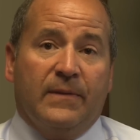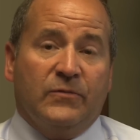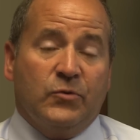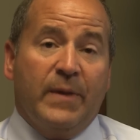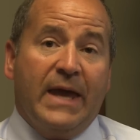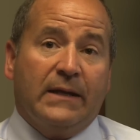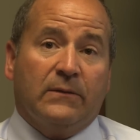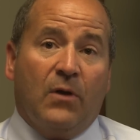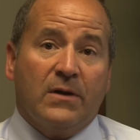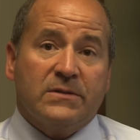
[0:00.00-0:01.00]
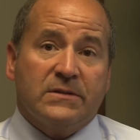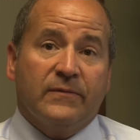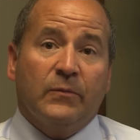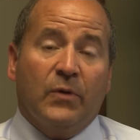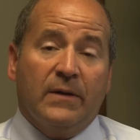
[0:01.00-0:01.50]
the traumatic loss
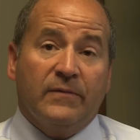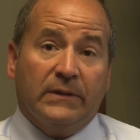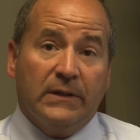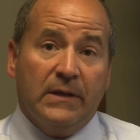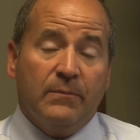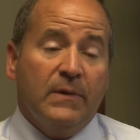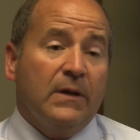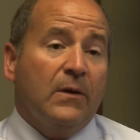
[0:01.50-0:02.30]
of a limb